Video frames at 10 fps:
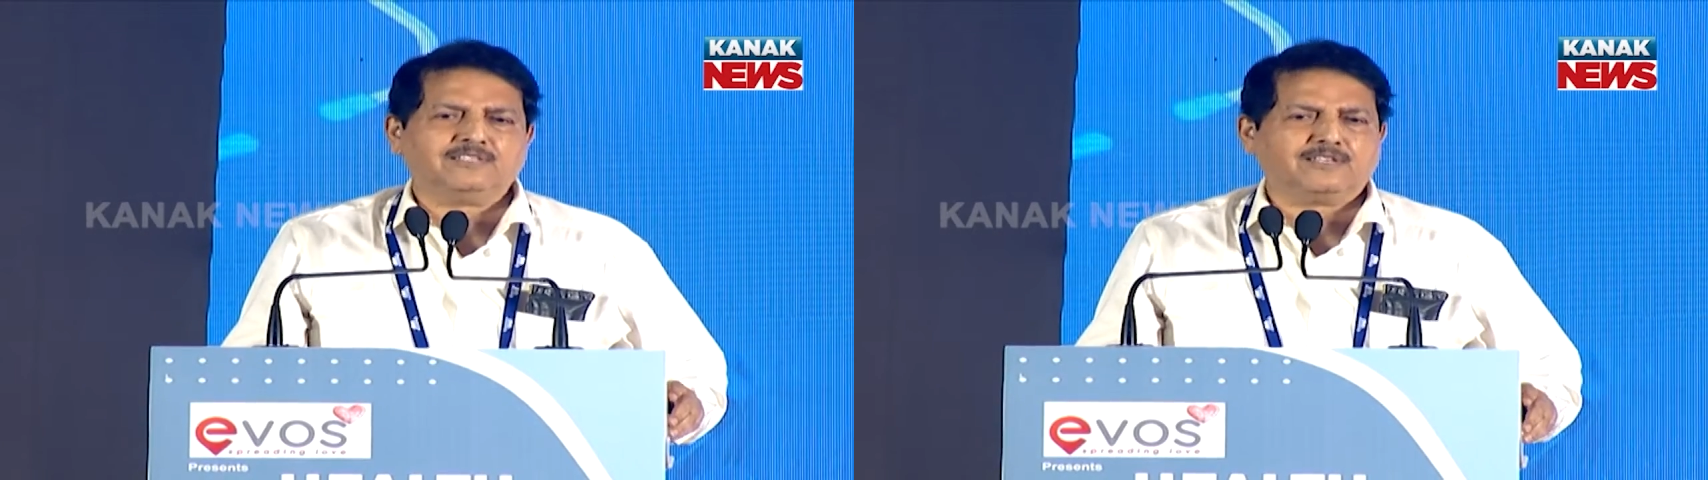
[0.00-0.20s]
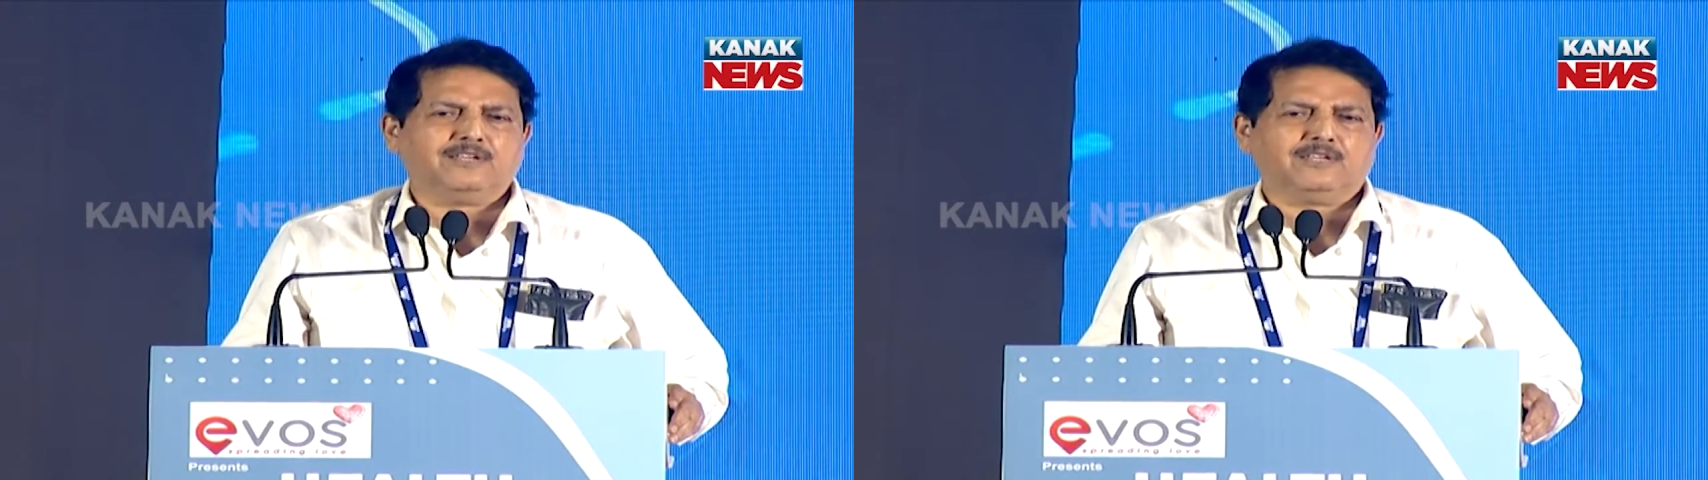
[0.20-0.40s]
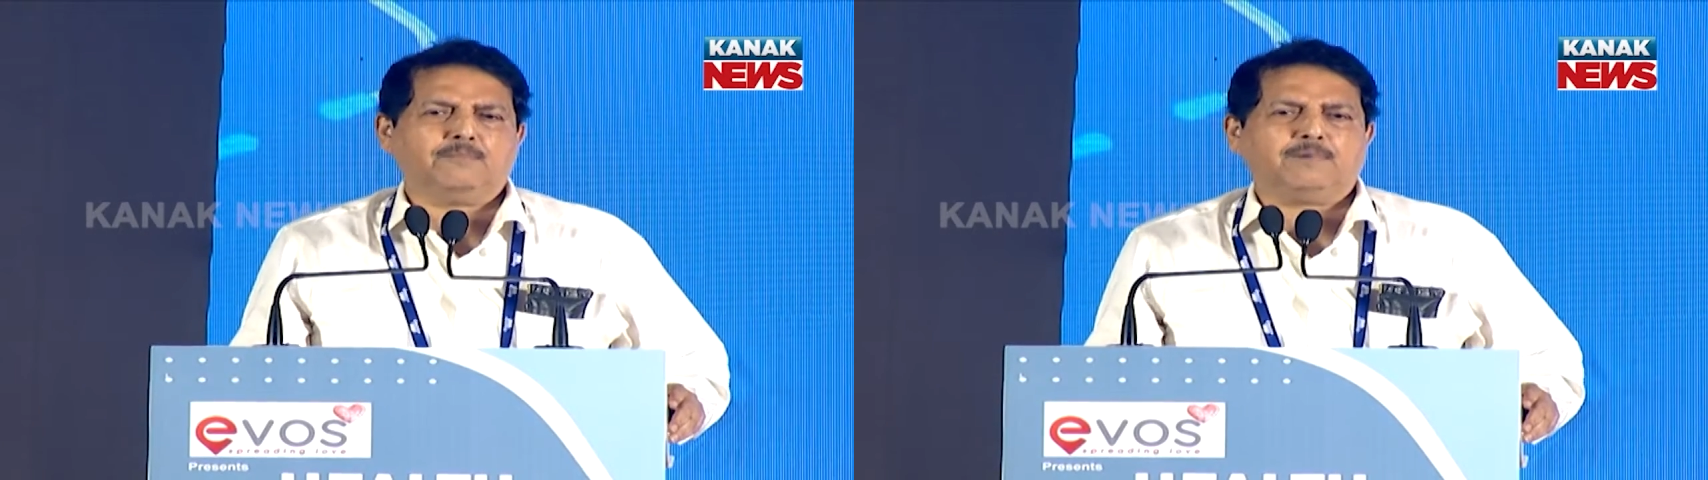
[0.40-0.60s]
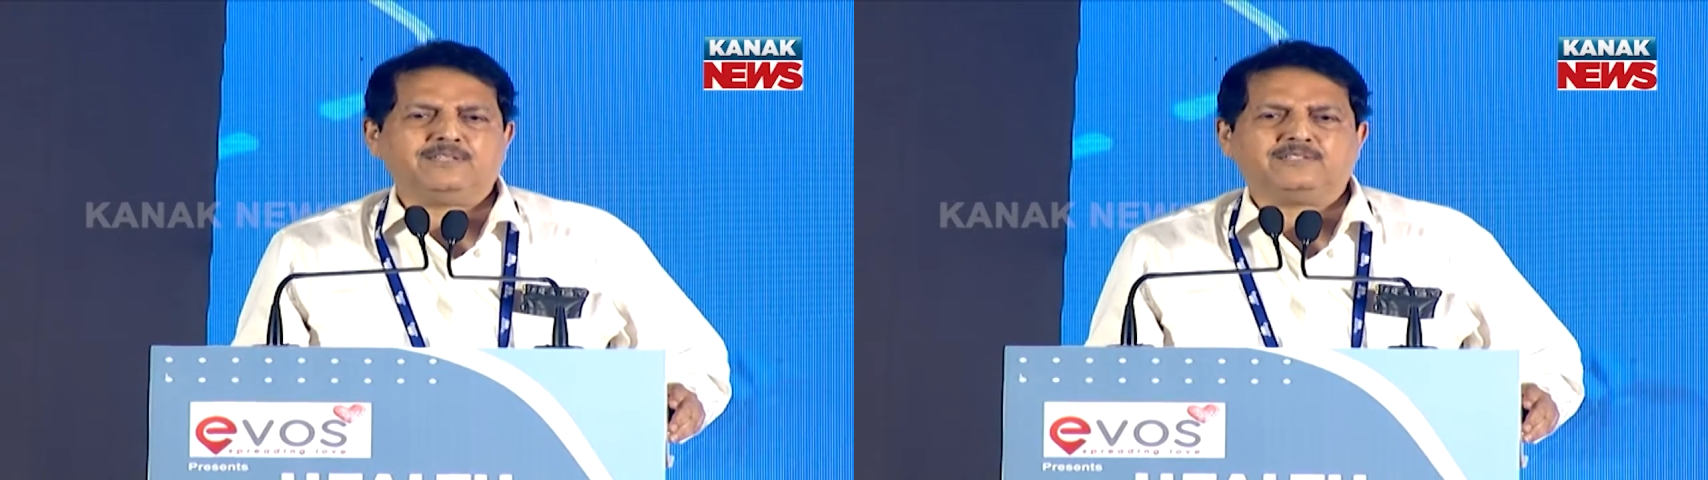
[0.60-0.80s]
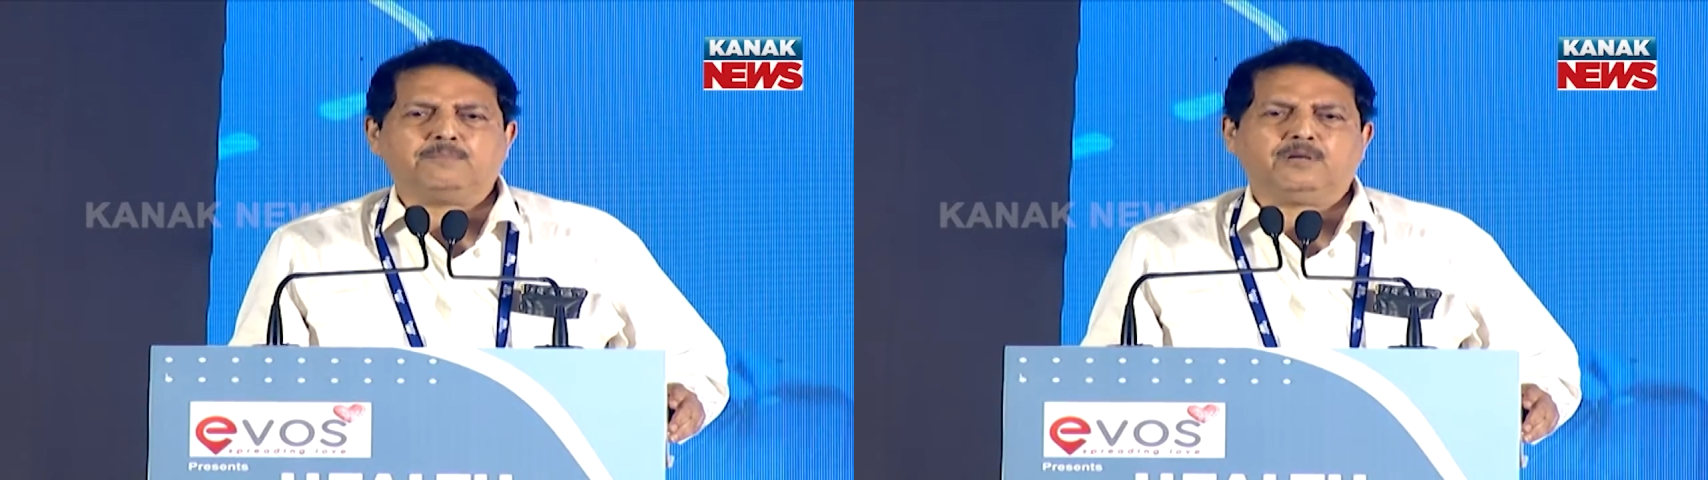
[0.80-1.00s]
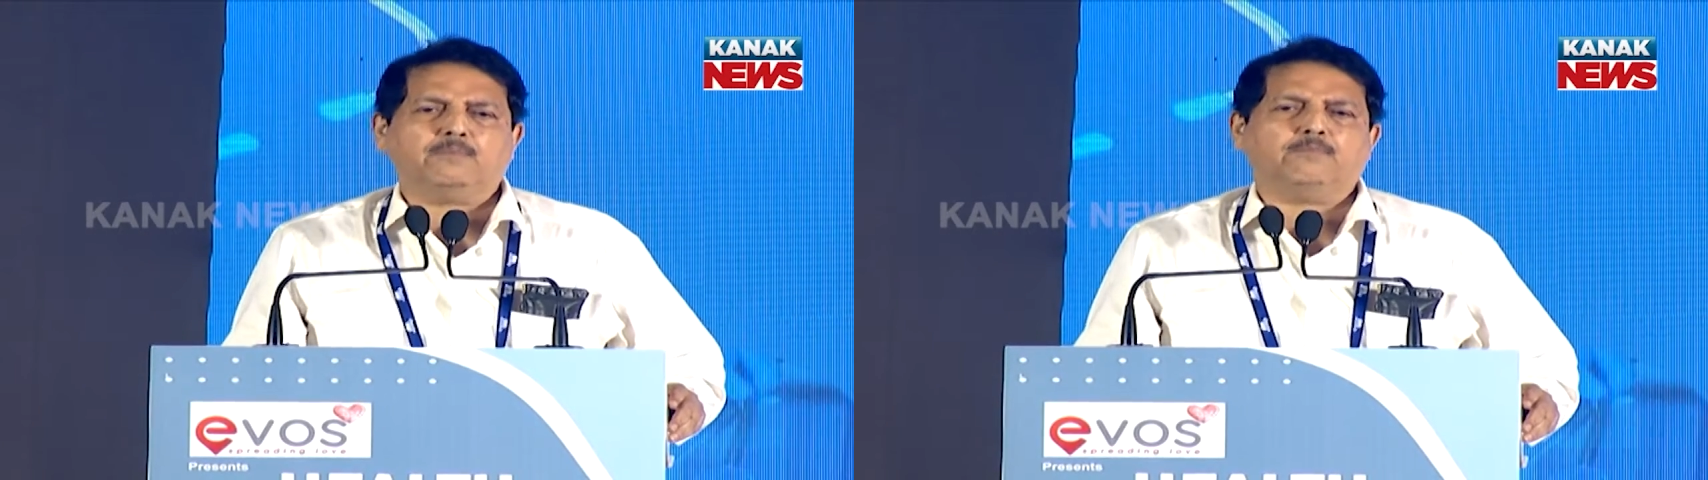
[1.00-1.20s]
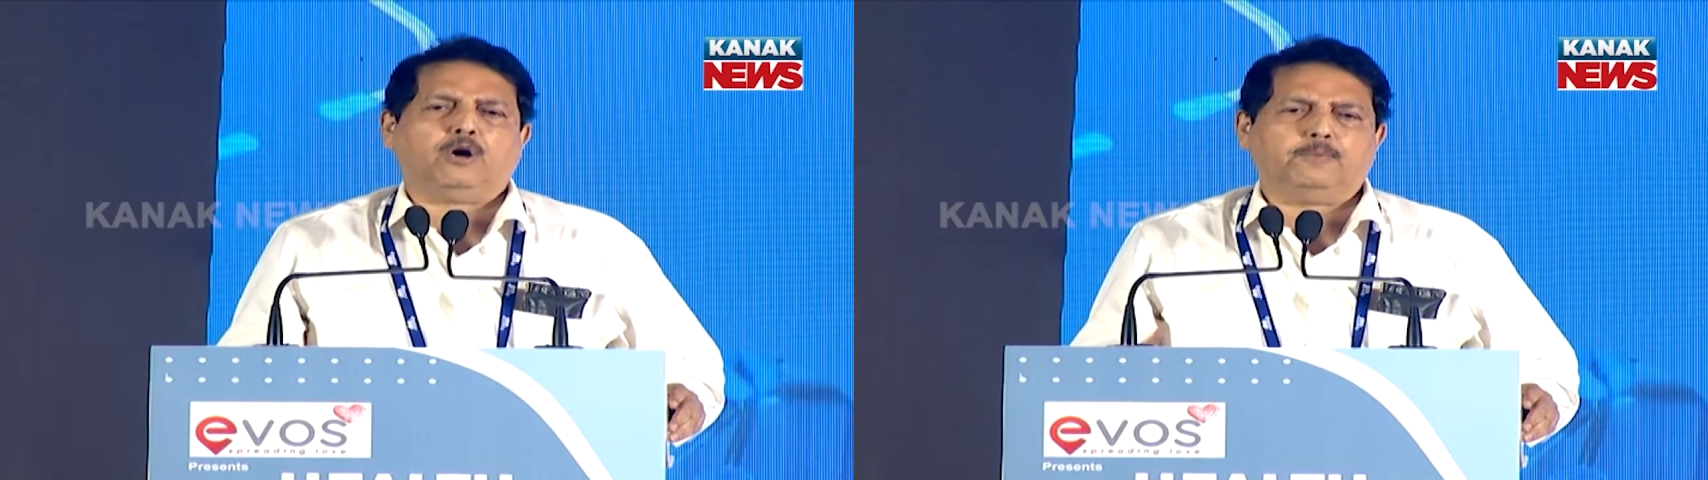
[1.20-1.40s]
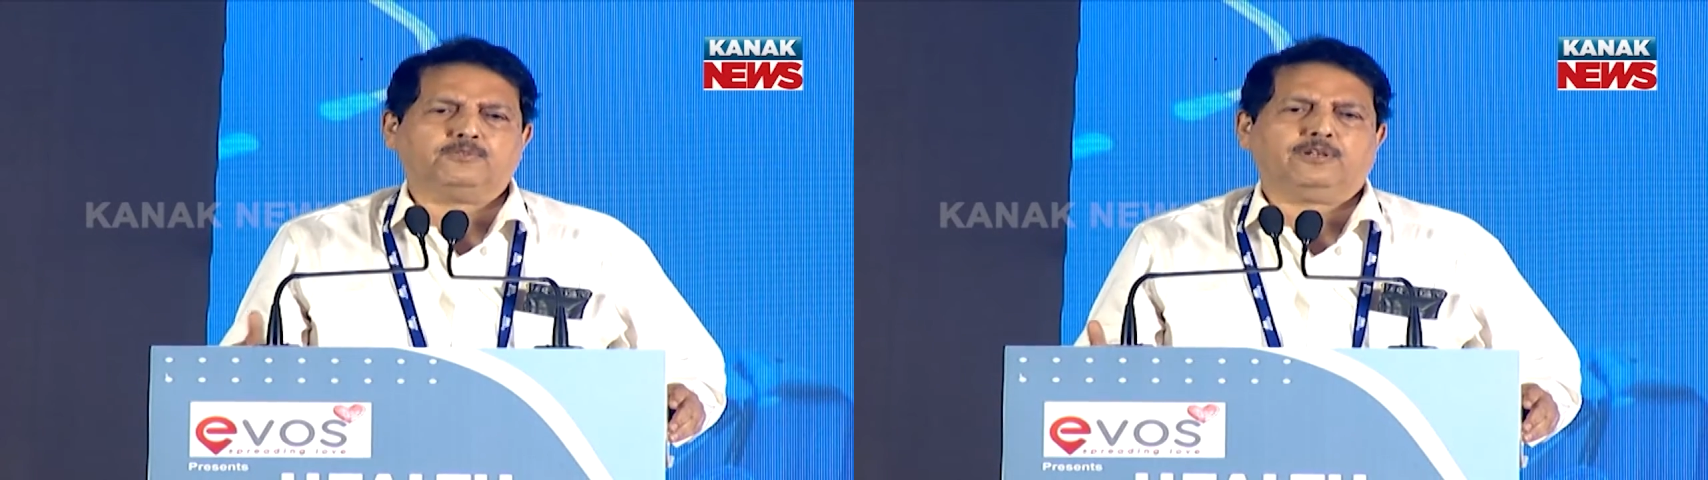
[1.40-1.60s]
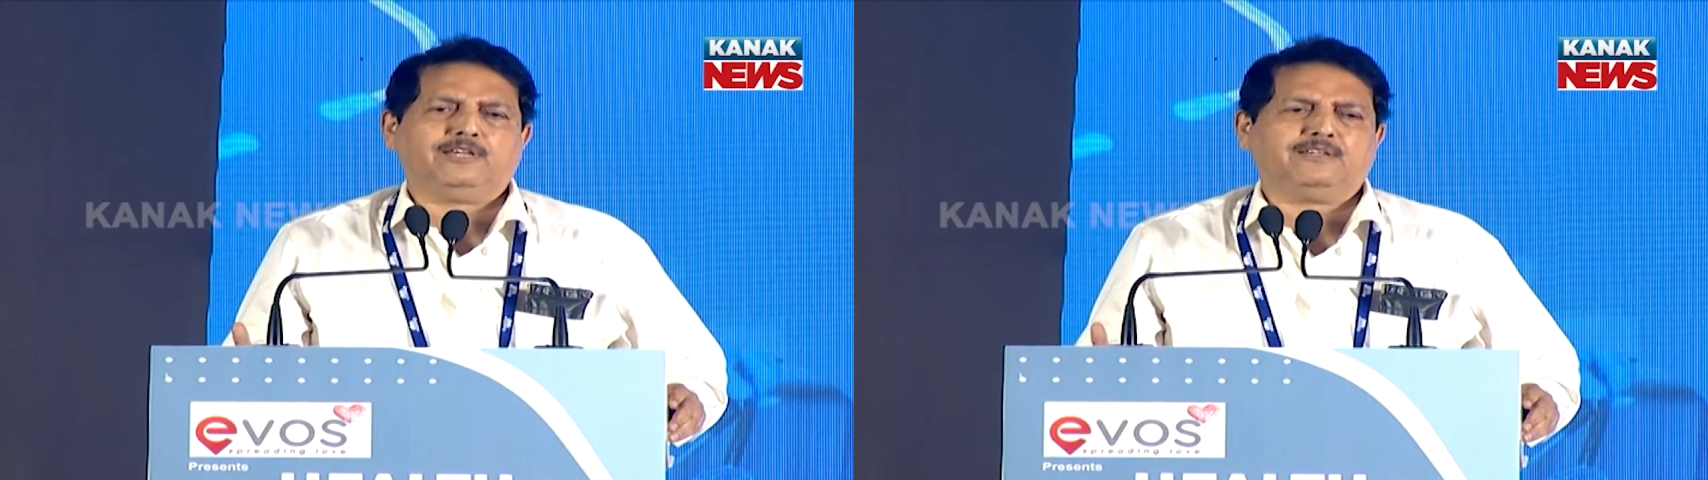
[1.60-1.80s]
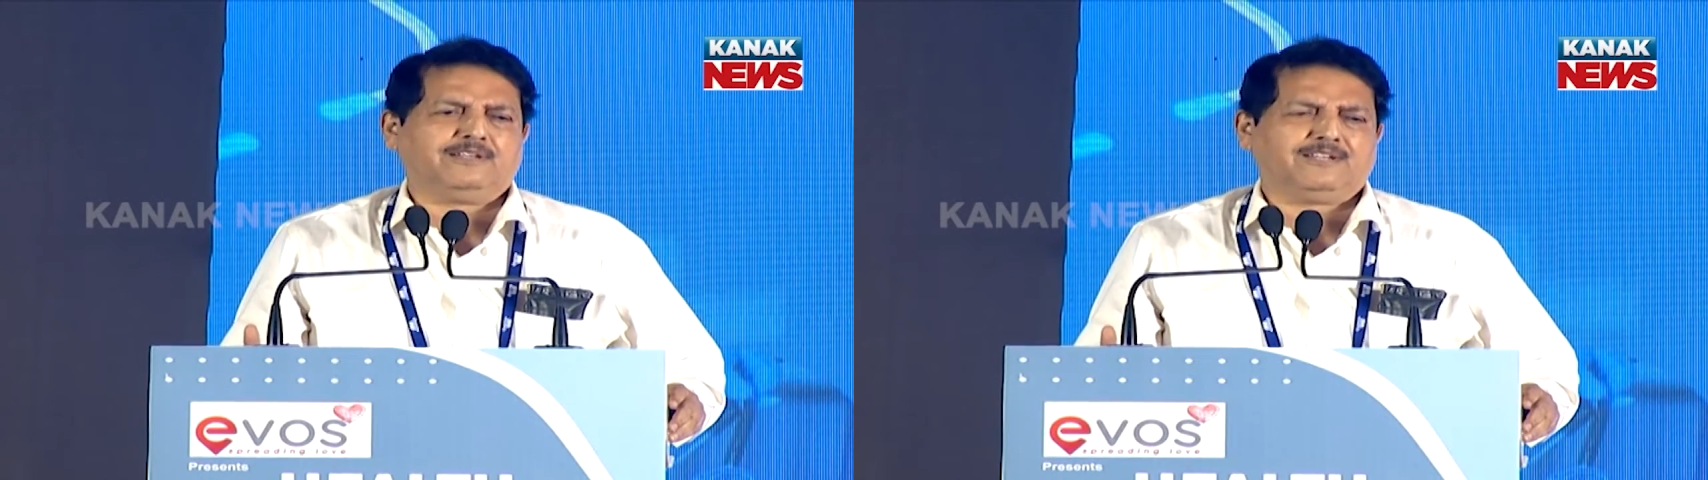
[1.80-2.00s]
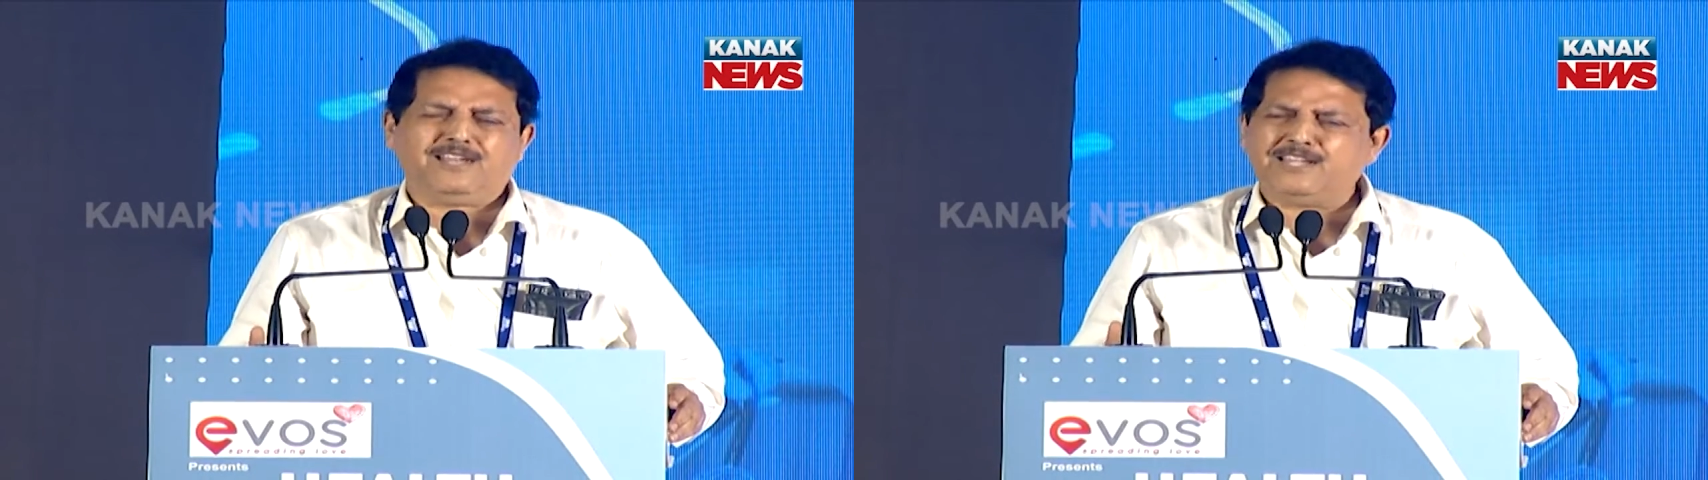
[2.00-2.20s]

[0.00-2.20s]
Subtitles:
Is clinical medicine become obsolete?